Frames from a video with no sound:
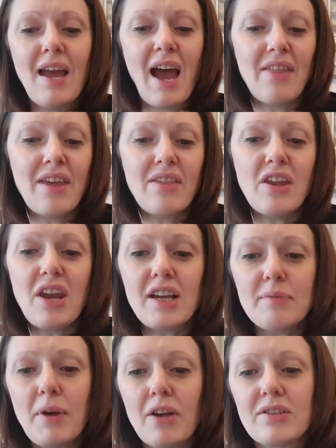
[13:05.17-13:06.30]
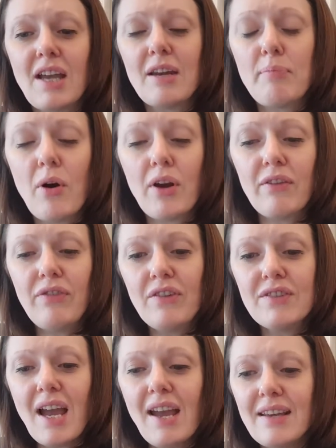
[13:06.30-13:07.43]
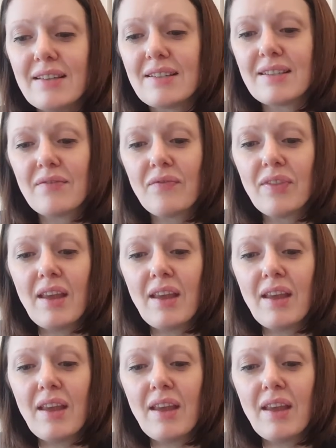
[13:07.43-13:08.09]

And then the next person had a pocket full of dates.